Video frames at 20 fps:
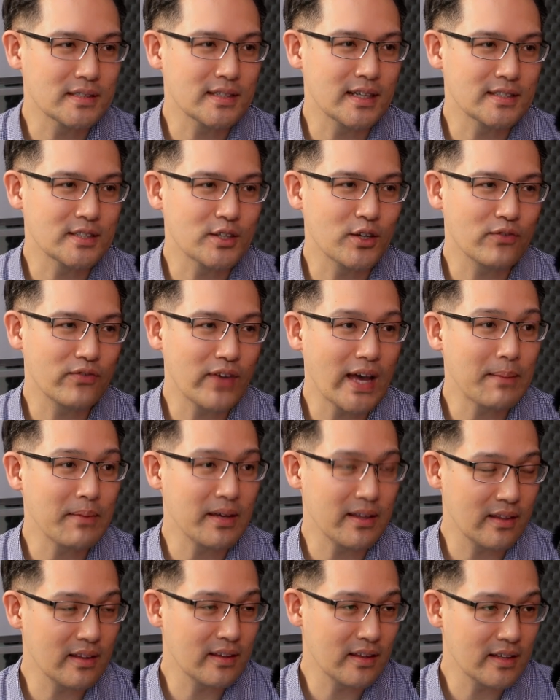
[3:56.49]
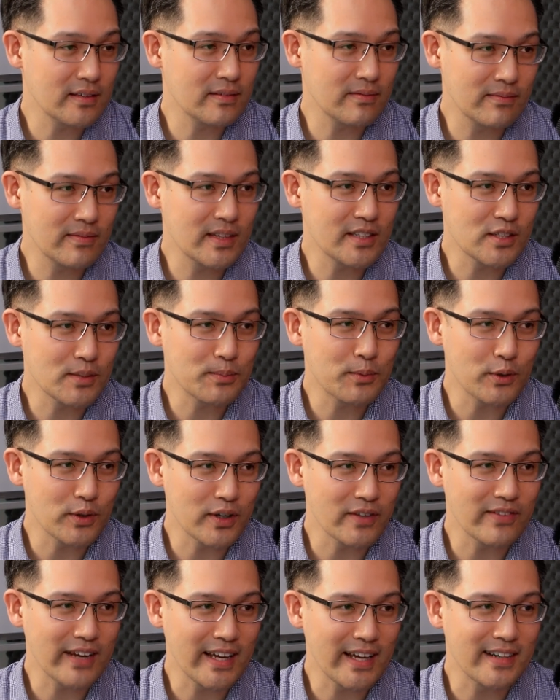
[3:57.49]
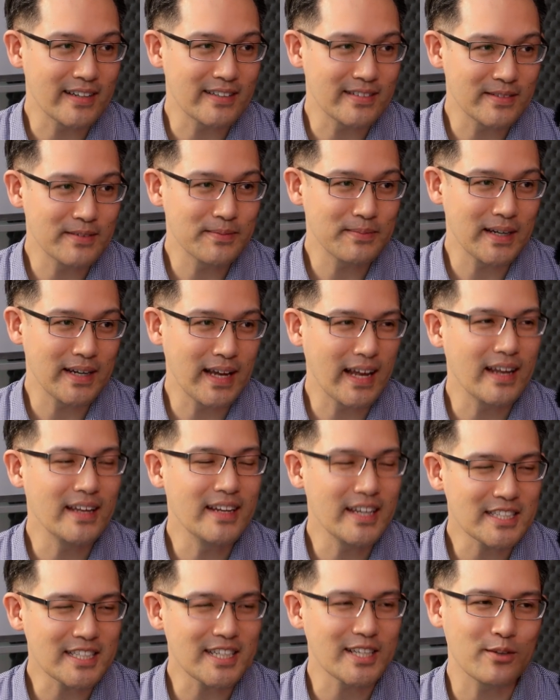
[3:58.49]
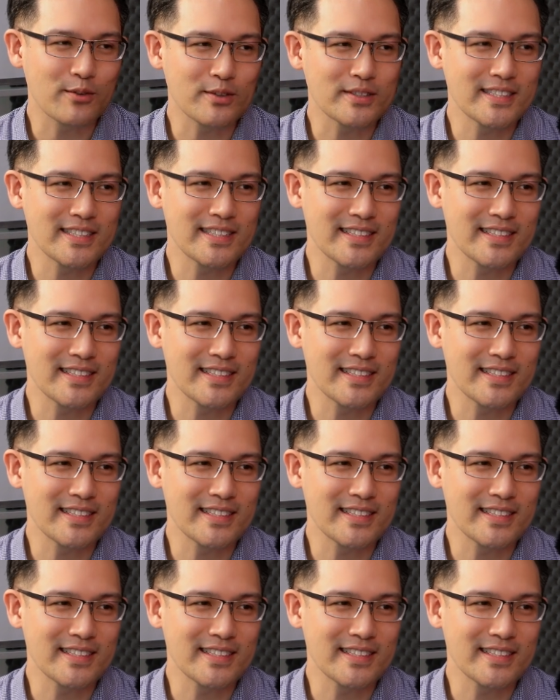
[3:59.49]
And so family, they're supportive now, but initially it was